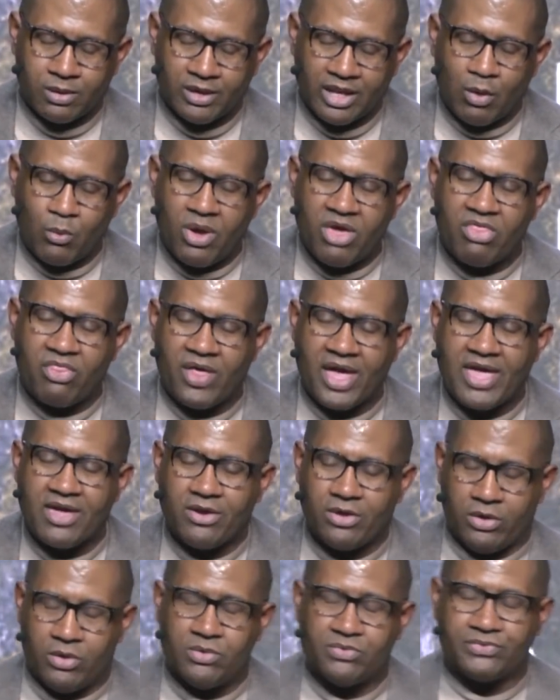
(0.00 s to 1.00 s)
that we
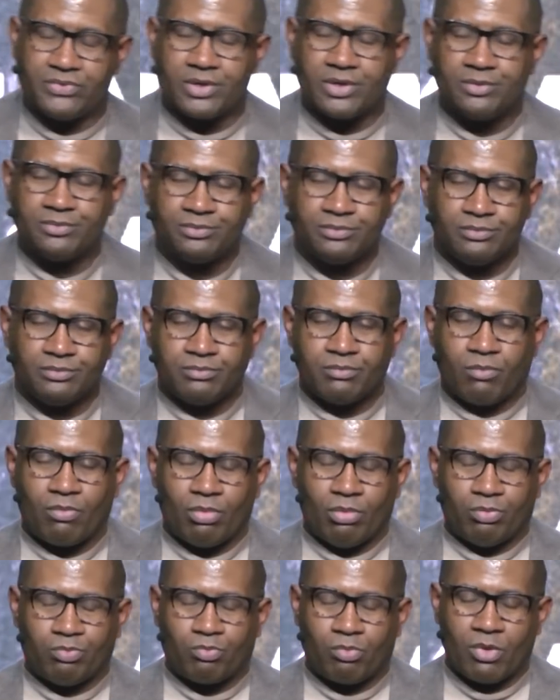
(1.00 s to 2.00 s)
thank you for
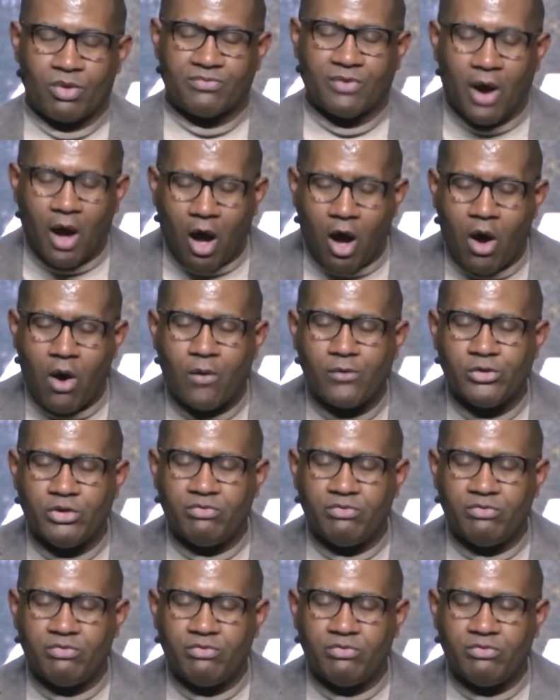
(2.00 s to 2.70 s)
all